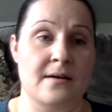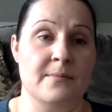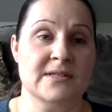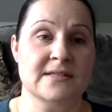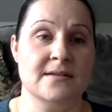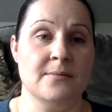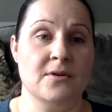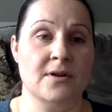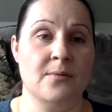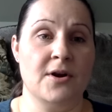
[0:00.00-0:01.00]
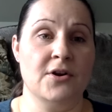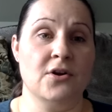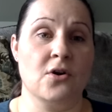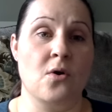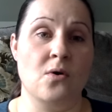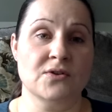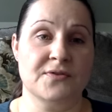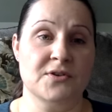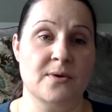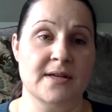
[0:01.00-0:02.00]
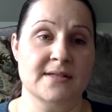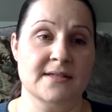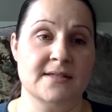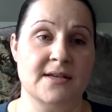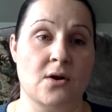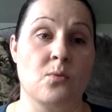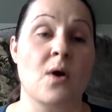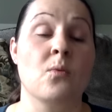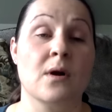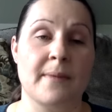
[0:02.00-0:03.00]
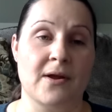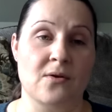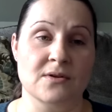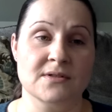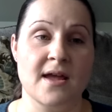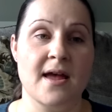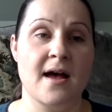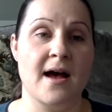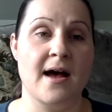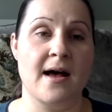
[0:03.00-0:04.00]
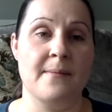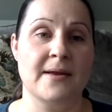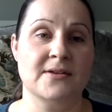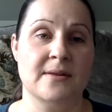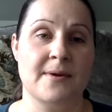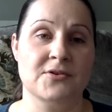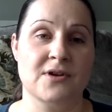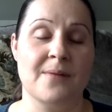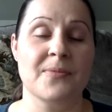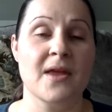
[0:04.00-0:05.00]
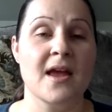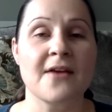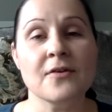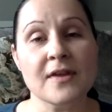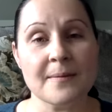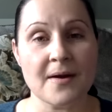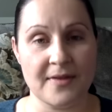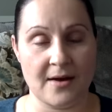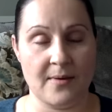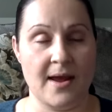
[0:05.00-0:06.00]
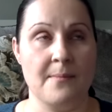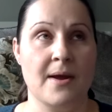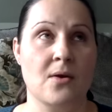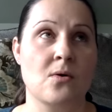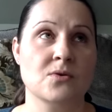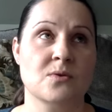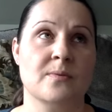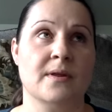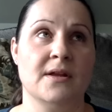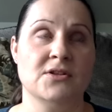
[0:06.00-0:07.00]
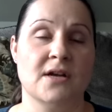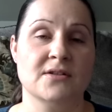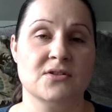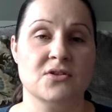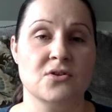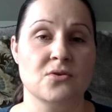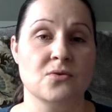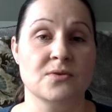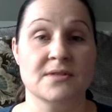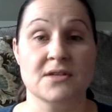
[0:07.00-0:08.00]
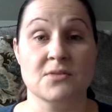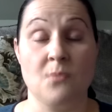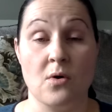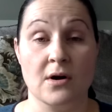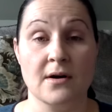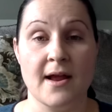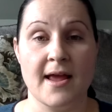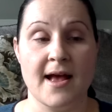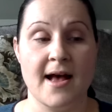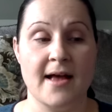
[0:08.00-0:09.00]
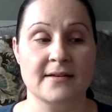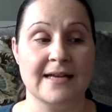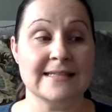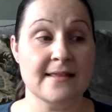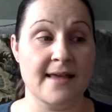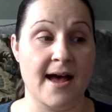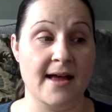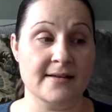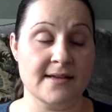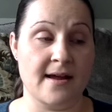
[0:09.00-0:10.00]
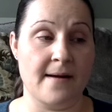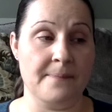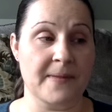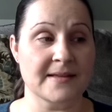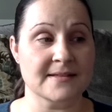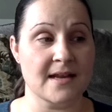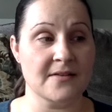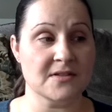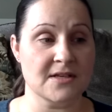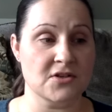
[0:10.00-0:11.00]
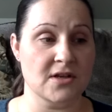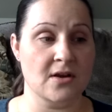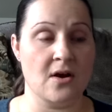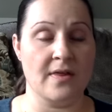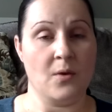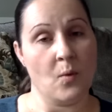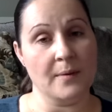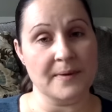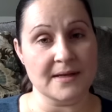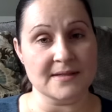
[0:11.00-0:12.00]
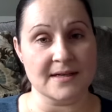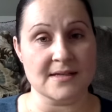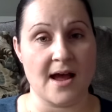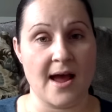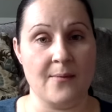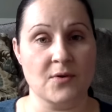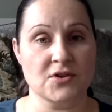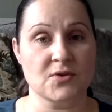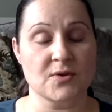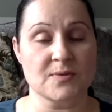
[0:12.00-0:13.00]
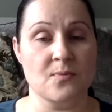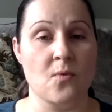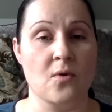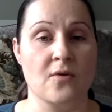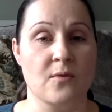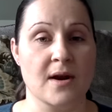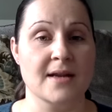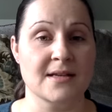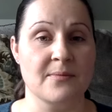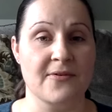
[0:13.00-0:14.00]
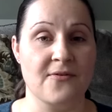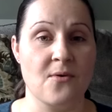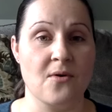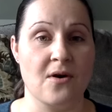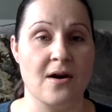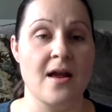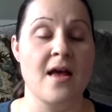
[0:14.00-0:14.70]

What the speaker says: Similar, what are your goals for 2016, or what were my goals, and do they measure up? If you think about it that way, my goals were really just to stitch more, and I did that. Instead of stitching on like one piece at a time, which was more of what I did before,